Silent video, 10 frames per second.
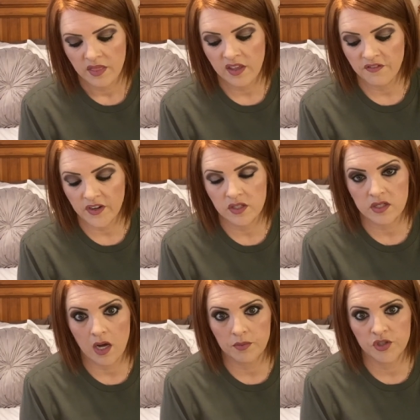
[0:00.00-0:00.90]
The first
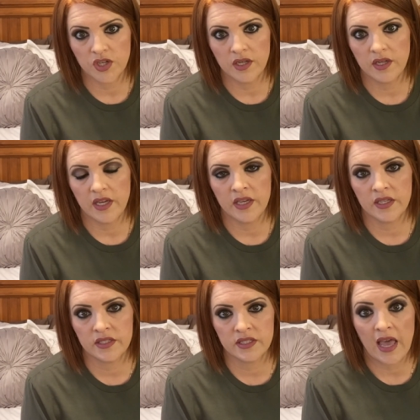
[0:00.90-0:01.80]
option
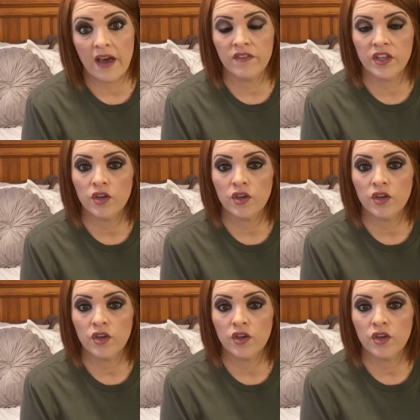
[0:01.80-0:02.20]
is having